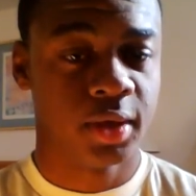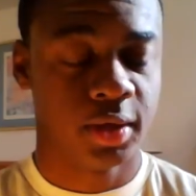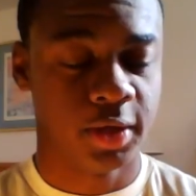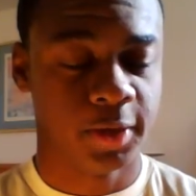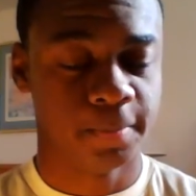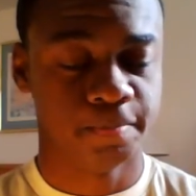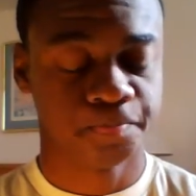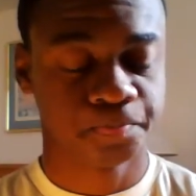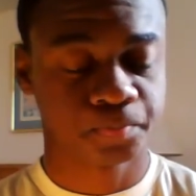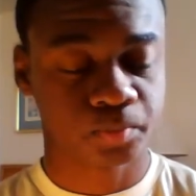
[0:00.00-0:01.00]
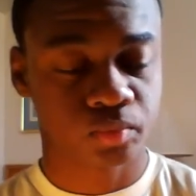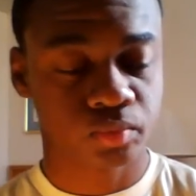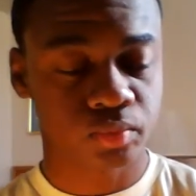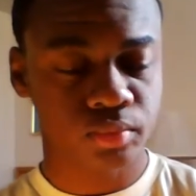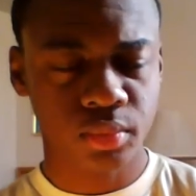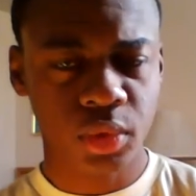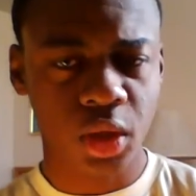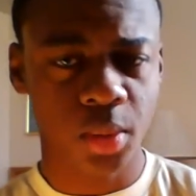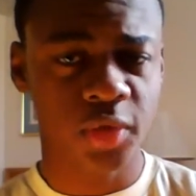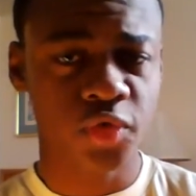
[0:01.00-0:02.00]

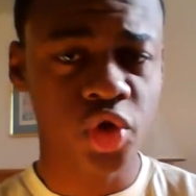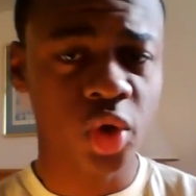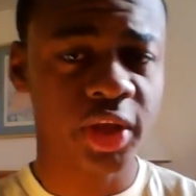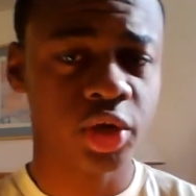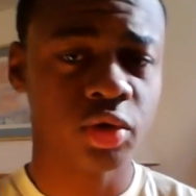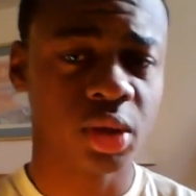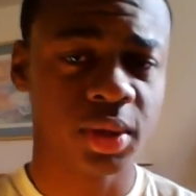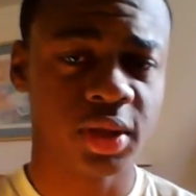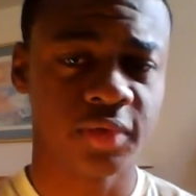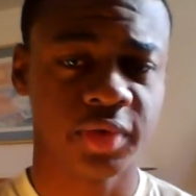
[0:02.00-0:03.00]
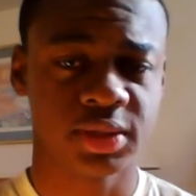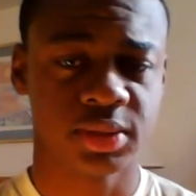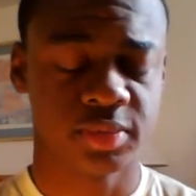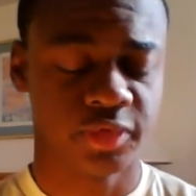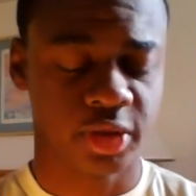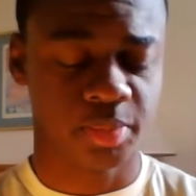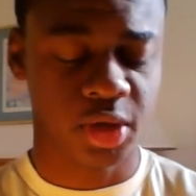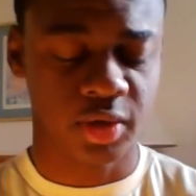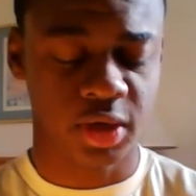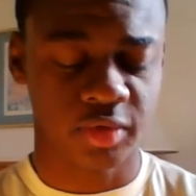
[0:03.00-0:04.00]
But if you know that you're going to be there for the
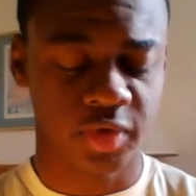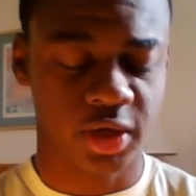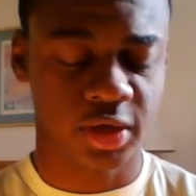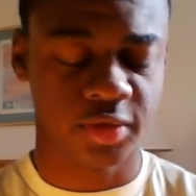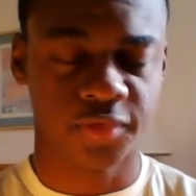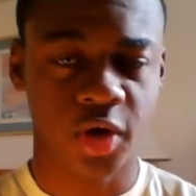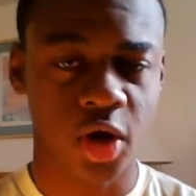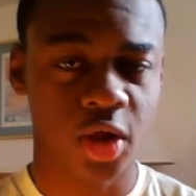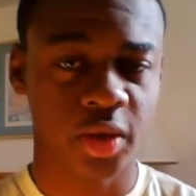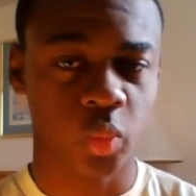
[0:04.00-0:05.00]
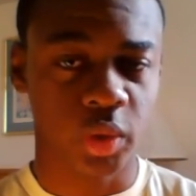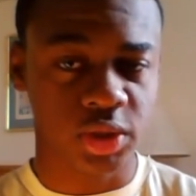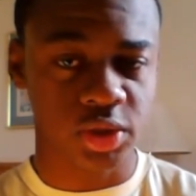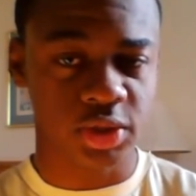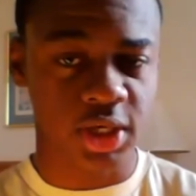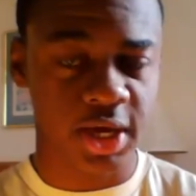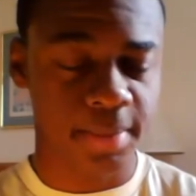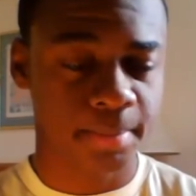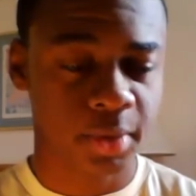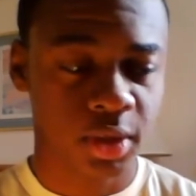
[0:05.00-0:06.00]
period of the fall and winter time,